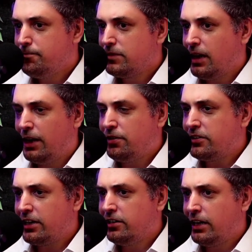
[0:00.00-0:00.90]
and to think
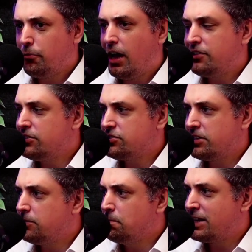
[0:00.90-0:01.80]
they could get away? I think
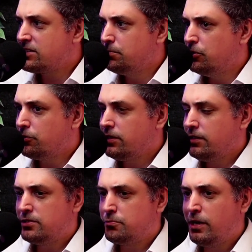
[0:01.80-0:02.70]
it makes them look,
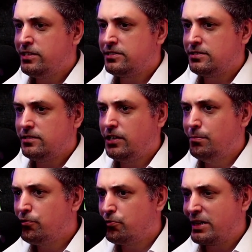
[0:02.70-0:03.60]
as well as
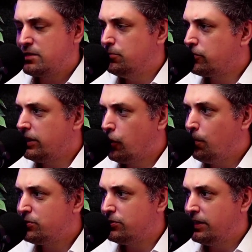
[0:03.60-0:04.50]
immoral, makes them look
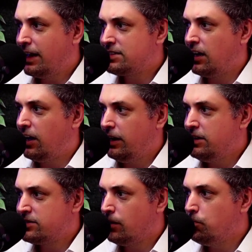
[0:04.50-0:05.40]
incompetent, and that's
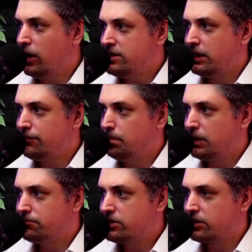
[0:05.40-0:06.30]
in some ways an even
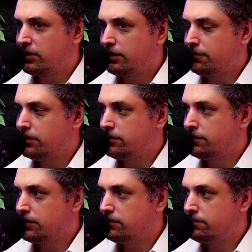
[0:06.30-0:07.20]
bigger risk, I think, for
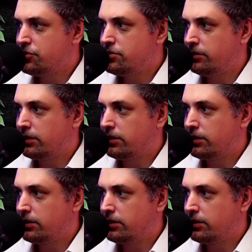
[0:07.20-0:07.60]
Rishi Sunak.